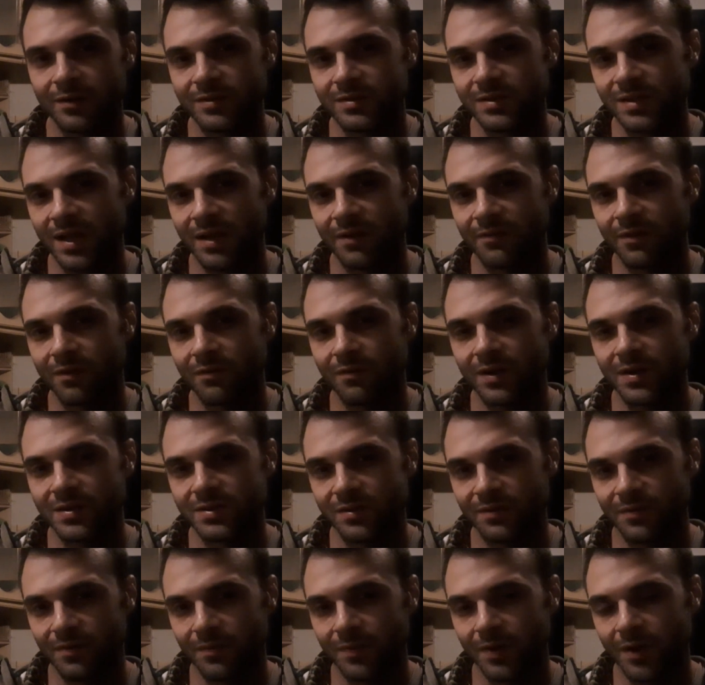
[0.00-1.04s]
save the rest
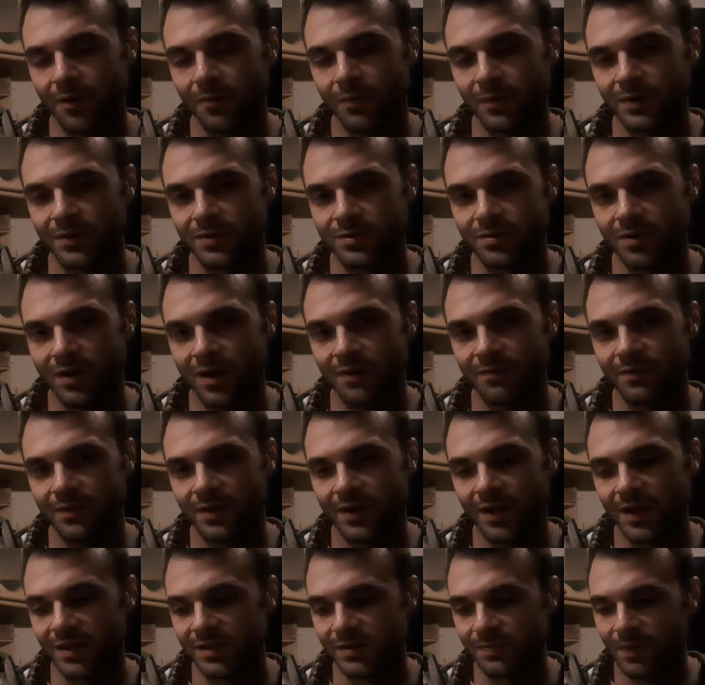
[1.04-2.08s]
of them that I want to try for
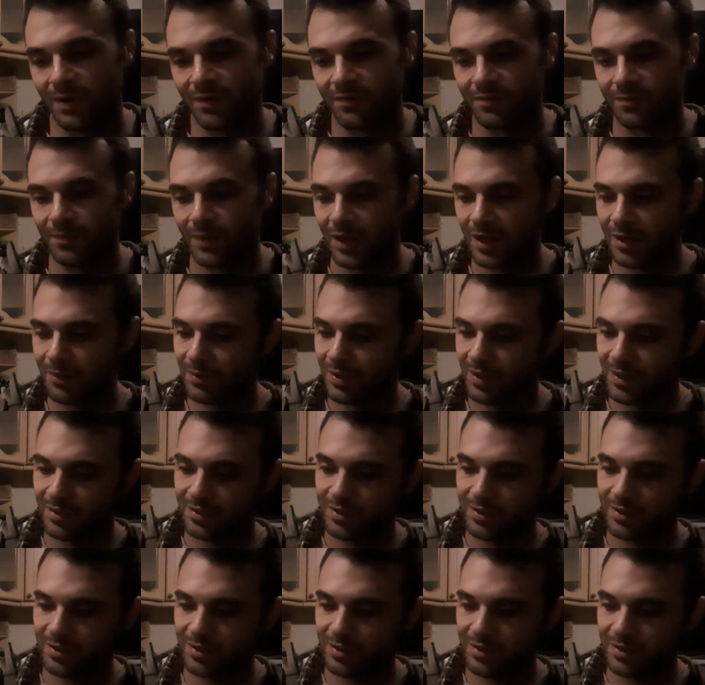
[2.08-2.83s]
next month maybe